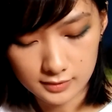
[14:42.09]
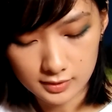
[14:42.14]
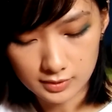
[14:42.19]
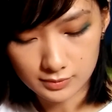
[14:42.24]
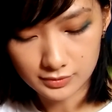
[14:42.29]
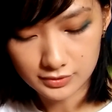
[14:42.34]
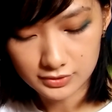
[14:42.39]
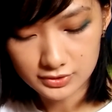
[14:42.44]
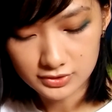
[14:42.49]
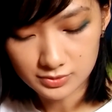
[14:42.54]

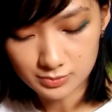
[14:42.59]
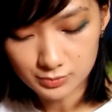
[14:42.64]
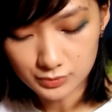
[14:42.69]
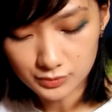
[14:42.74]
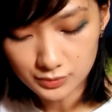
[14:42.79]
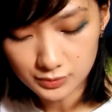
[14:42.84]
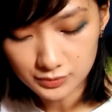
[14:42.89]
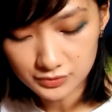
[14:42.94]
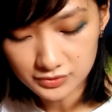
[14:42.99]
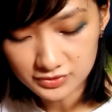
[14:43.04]
which I'm going
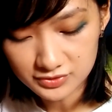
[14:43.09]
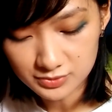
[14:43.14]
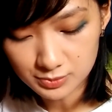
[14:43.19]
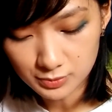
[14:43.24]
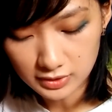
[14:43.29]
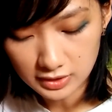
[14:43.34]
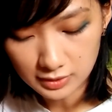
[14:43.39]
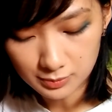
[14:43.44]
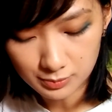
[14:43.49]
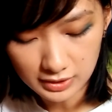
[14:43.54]
to use a
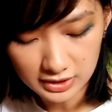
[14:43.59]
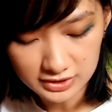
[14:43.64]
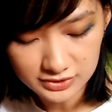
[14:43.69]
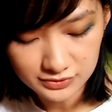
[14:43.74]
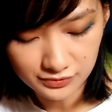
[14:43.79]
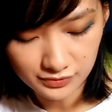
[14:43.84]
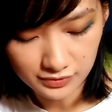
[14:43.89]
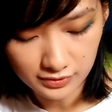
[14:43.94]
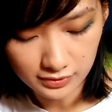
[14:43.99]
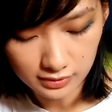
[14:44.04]
smaller brush
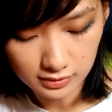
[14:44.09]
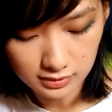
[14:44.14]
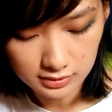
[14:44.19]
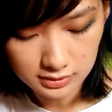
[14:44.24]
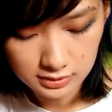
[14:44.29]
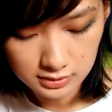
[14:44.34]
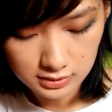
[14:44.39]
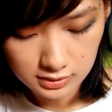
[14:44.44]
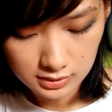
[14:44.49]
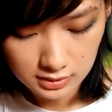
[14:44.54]
for.
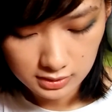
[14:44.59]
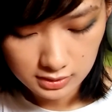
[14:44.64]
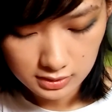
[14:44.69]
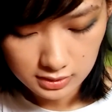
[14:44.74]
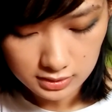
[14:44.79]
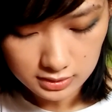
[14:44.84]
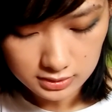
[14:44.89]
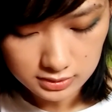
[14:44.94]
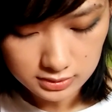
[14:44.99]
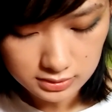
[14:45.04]

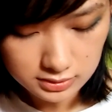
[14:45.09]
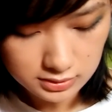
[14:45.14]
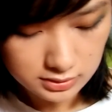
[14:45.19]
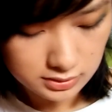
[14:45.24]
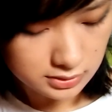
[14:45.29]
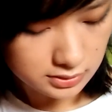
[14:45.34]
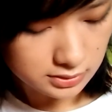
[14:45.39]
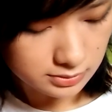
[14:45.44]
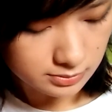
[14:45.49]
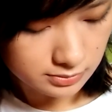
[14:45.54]

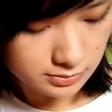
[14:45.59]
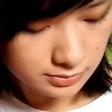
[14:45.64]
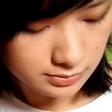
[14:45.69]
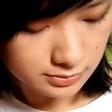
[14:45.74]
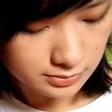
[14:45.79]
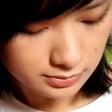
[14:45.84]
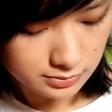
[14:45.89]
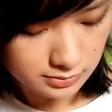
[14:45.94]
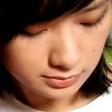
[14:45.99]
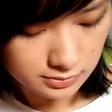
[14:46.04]

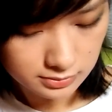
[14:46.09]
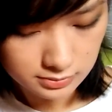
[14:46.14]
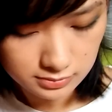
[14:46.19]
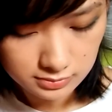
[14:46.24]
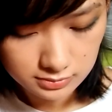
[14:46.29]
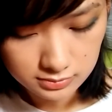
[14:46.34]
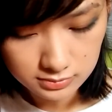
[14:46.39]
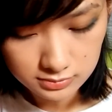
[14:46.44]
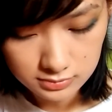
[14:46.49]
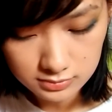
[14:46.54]

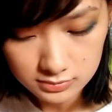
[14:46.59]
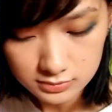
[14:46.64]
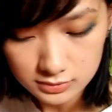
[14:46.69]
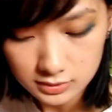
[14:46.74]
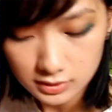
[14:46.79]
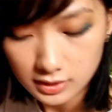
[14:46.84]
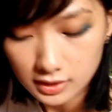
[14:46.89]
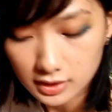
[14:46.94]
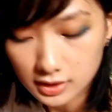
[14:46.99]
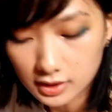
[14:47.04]

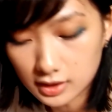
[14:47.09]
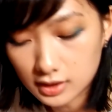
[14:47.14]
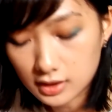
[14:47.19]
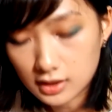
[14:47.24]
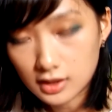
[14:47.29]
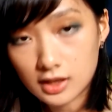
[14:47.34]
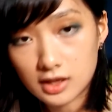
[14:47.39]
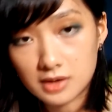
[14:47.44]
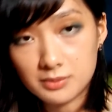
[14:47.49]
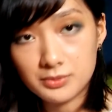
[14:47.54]
Okay,
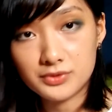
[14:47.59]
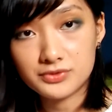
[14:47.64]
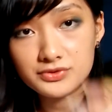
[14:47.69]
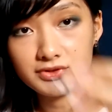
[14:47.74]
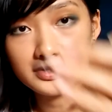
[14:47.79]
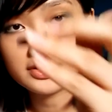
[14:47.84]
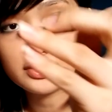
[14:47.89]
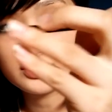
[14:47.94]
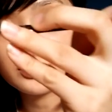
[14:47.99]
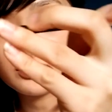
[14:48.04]
I'll be using
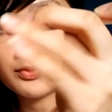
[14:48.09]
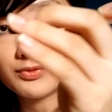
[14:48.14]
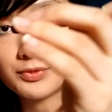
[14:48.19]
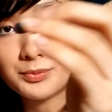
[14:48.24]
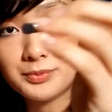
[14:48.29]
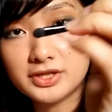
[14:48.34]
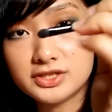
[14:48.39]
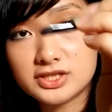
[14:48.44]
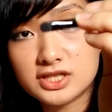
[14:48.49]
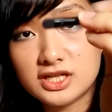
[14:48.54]
this one from
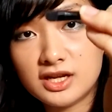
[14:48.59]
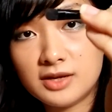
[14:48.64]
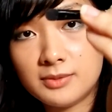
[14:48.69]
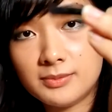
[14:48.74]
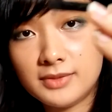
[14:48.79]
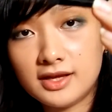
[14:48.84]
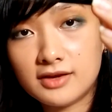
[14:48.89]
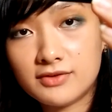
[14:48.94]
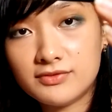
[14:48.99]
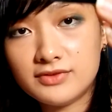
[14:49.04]
H&M.
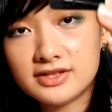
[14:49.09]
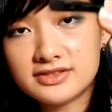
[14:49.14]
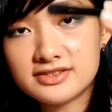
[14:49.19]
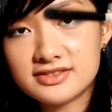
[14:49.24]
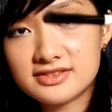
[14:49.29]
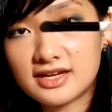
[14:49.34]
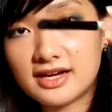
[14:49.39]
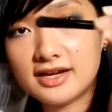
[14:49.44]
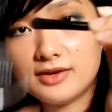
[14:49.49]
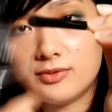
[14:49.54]
They have this
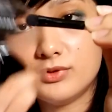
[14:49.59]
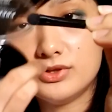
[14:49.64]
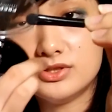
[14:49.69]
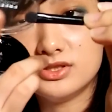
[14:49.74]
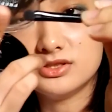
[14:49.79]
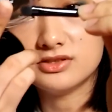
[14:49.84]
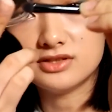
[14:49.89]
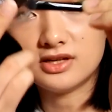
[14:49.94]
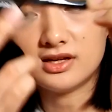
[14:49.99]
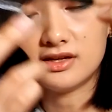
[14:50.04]
side, which
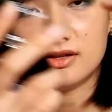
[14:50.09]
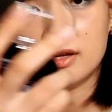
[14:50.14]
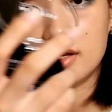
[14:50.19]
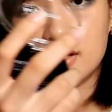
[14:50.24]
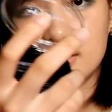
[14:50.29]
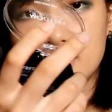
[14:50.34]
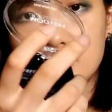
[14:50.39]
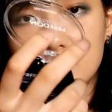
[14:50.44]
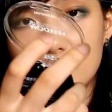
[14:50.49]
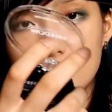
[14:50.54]
is an
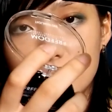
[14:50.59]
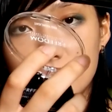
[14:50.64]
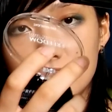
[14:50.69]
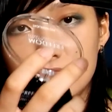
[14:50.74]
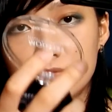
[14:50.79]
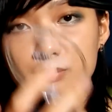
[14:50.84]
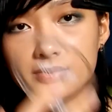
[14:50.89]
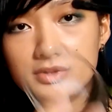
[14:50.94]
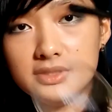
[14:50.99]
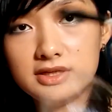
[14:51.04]

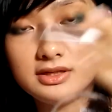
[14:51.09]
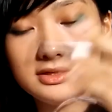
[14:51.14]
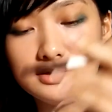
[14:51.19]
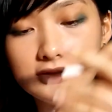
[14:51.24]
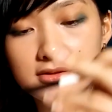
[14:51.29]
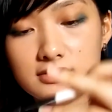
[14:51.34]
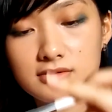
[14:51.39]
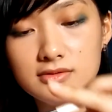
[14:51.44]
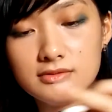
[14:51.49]
incredibly